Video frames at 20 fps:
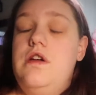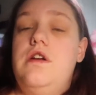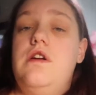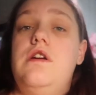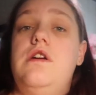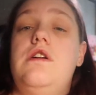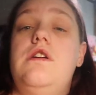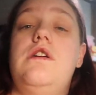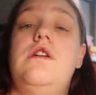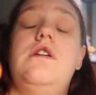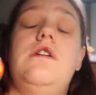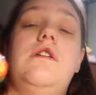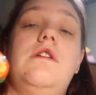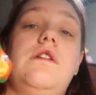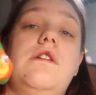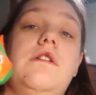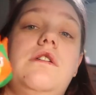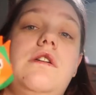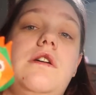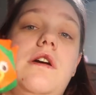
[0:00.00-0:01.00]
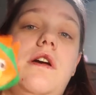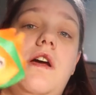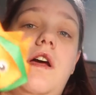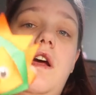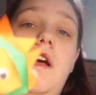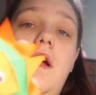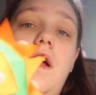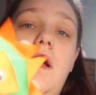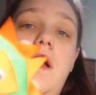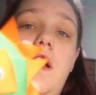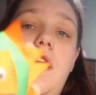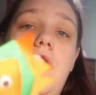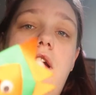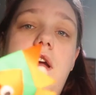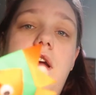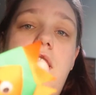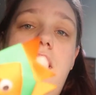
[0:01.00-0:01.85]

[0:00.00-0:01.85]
[no speech]